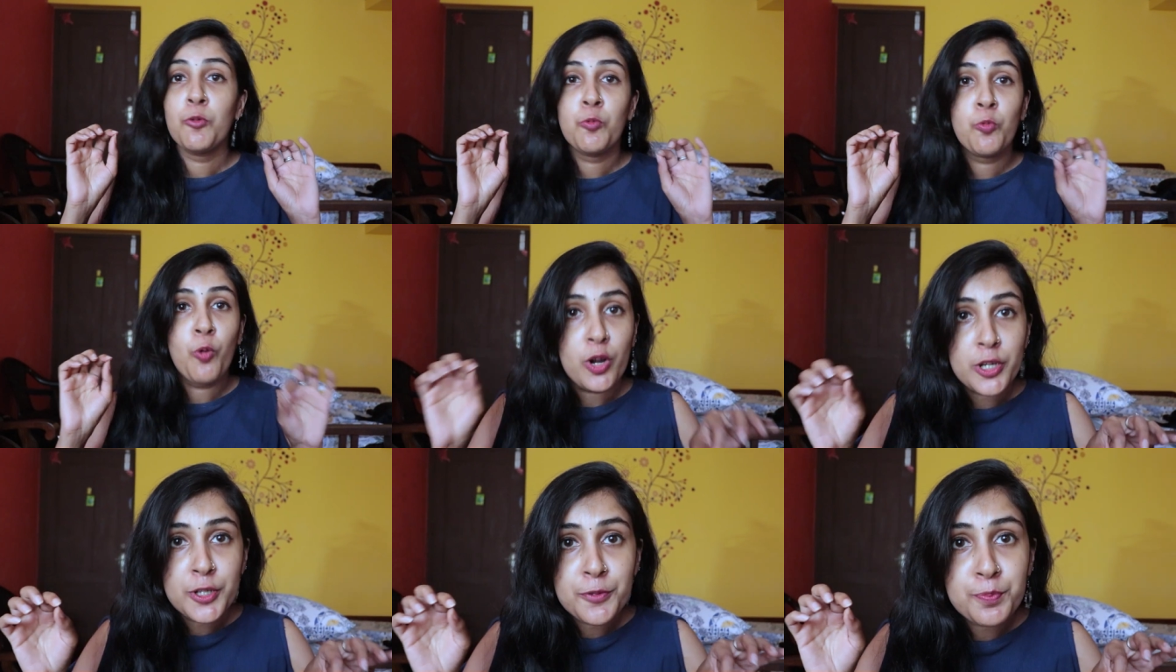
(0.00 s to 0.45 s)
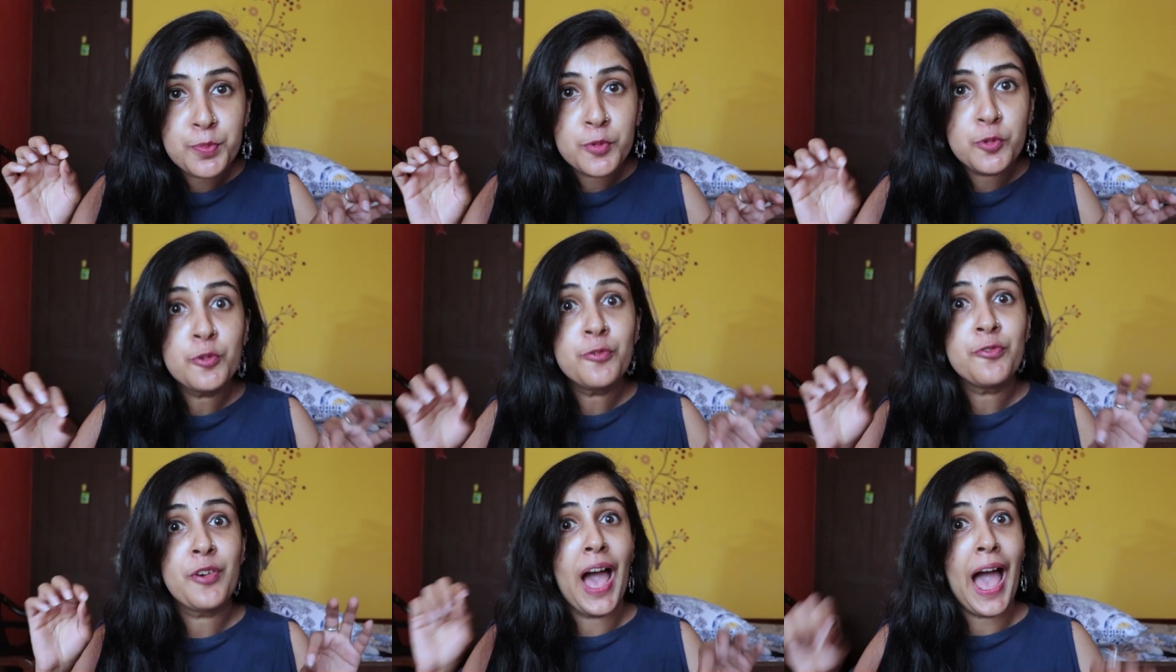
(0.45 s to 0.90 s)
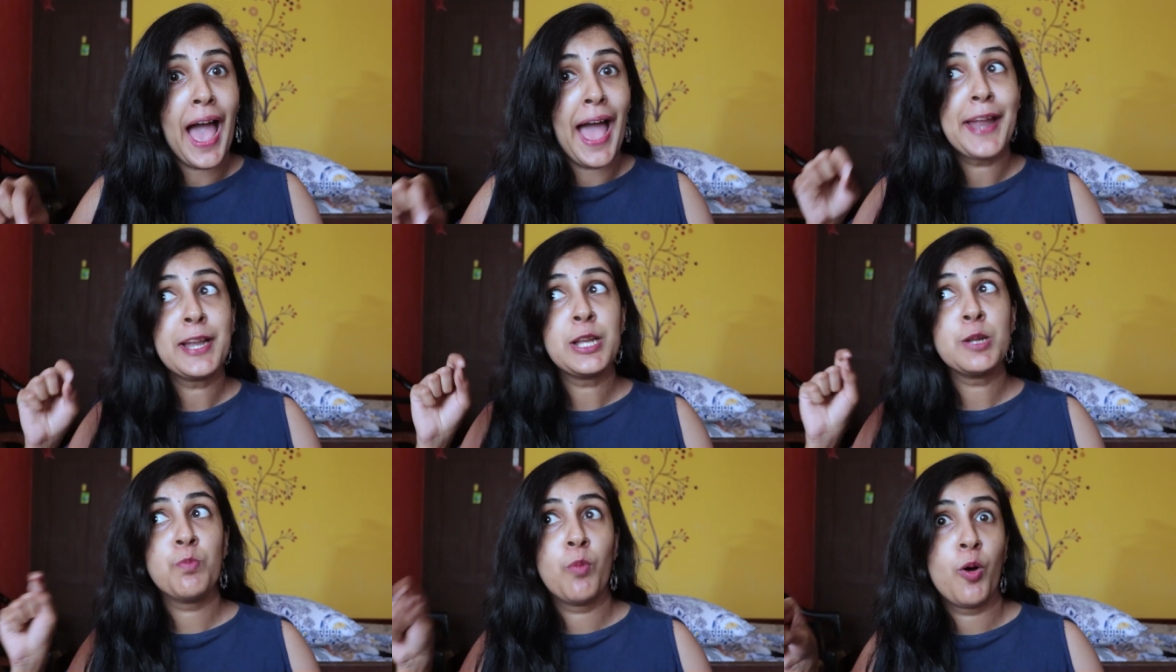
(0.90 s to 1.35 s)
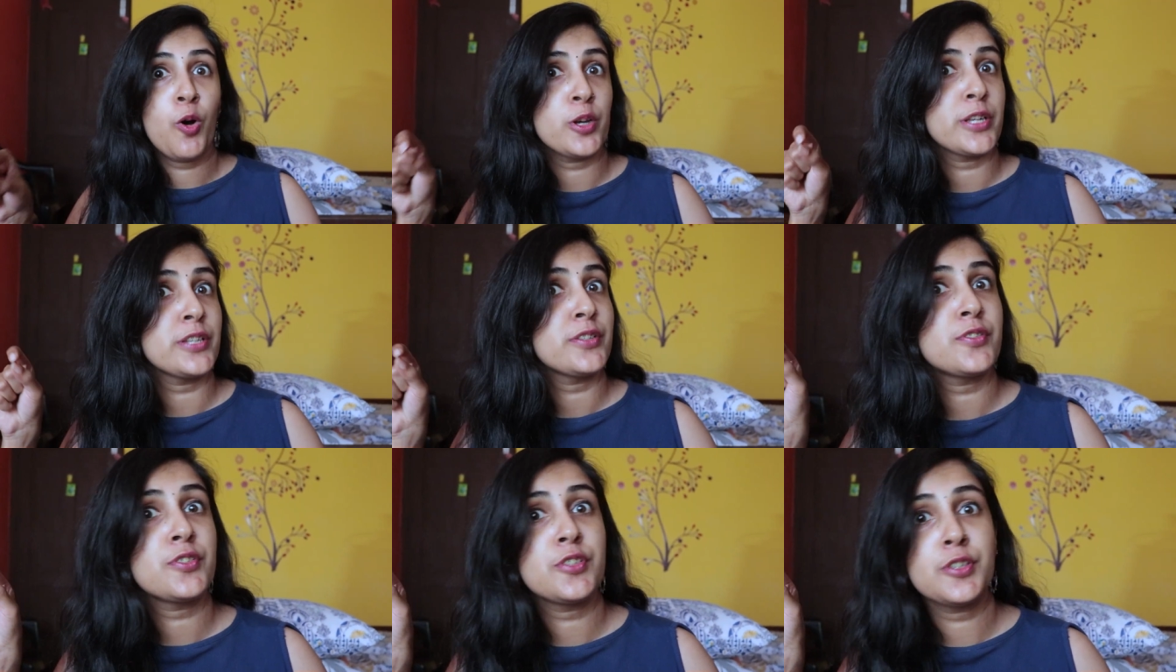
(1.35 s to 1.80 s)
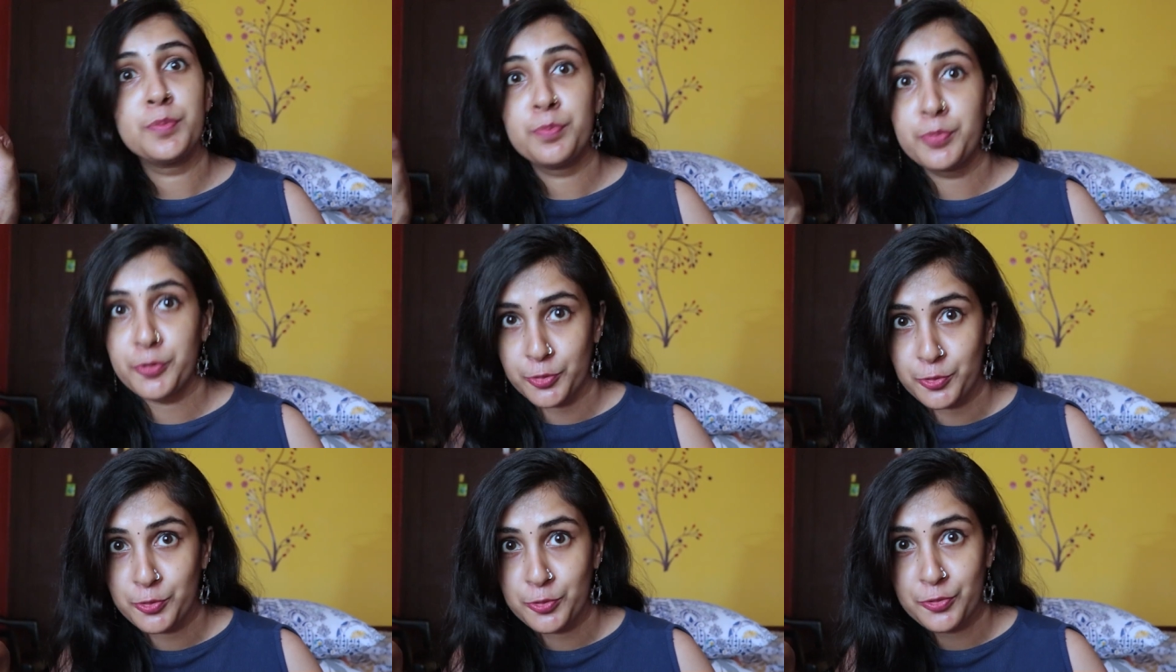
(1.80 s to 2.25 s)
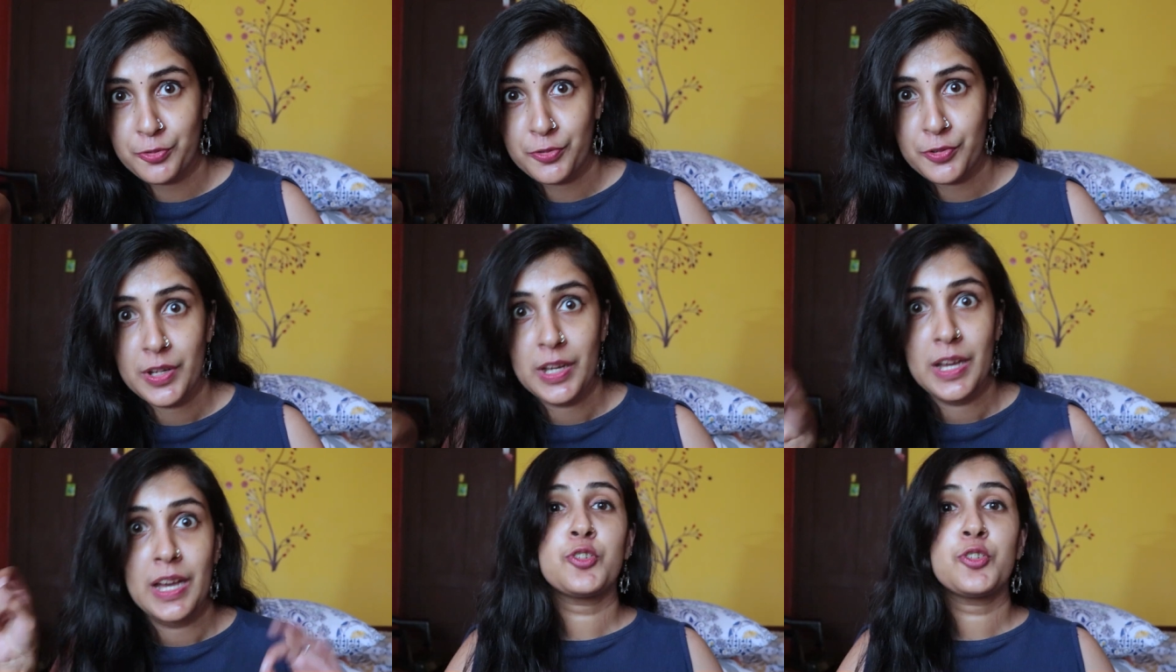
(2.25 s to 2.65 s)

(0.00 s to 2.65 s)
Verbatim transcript: waterproof and moisture proof